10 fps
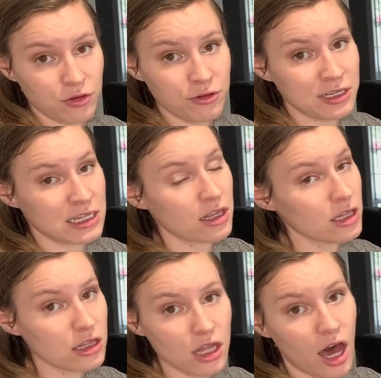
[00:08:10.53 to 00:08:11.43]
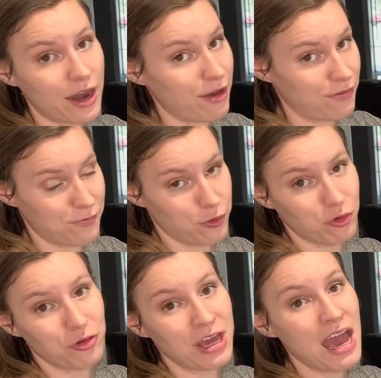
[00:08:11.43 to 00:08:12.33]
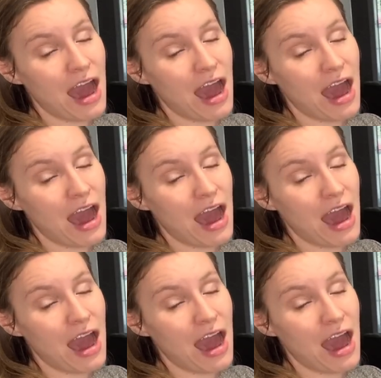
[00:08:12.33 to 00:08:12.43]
You can get a lot of food